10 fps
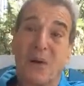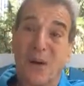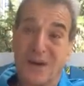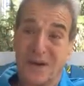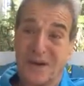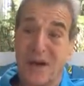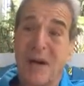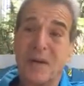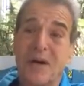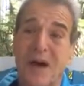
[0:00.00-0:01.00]
Well, the
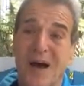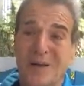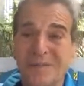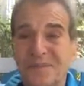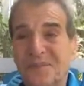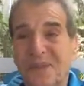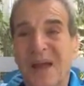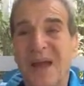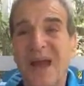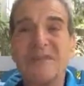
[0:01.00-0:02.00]
Comic-Con,
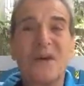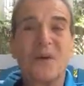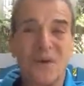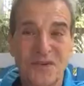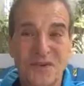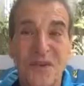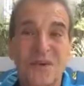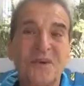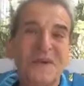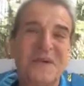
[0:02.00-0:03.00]
half that word's true,